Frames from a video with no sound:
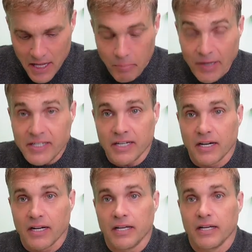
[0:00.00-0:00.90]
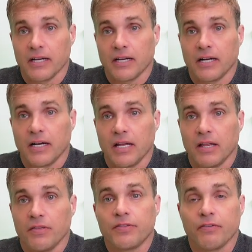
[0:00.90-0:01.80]
Basically,
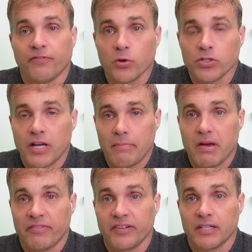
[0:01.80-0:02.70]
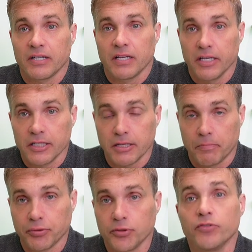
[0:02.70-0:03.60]
the 4-step method is a
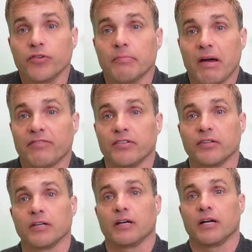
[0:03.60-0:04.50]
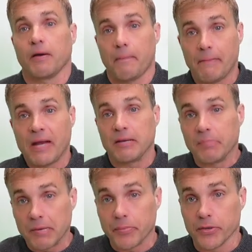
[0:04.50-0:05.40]
proven method that many
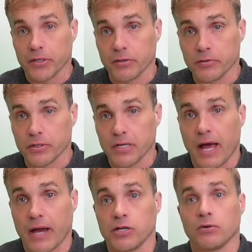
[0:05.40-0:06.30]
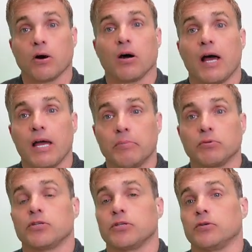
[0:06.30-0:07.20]
people use, and you are able
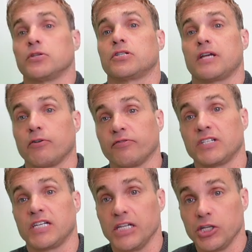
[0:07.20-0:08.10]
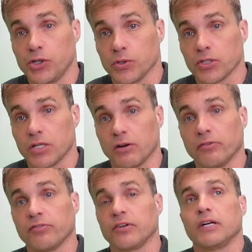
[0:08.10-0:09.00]
to self-teach
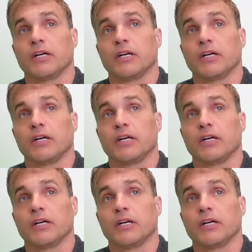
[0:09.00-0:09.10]
yourself